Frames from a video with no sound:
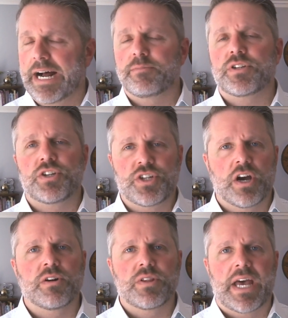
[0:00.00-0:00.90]
to
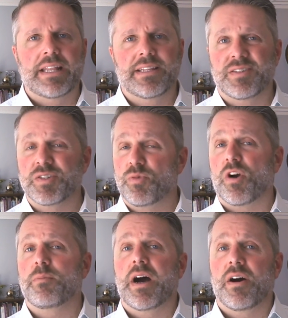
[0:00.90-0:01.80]
show that this is
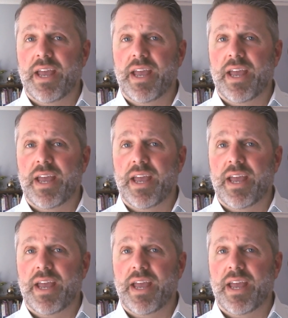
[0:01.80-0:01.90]
more about